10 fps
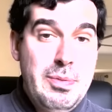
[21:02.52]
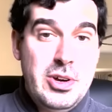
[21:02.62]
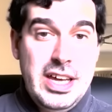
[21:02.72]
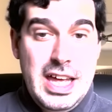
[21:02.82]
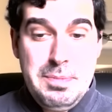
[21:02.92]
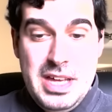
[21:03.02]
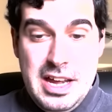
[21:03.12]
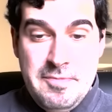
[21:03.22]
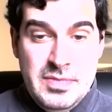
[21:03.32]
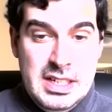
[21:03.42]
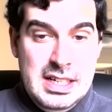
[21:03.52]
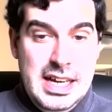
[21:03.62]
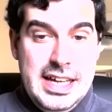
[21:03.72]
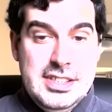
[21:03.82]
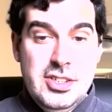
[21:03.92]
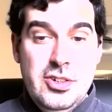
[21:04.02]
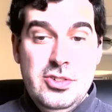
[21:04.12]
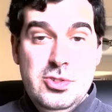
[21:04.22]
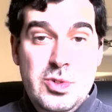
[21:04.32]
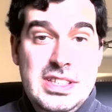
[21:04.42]
codec API. And so
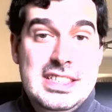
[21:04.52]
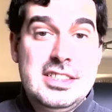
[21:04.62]
doing this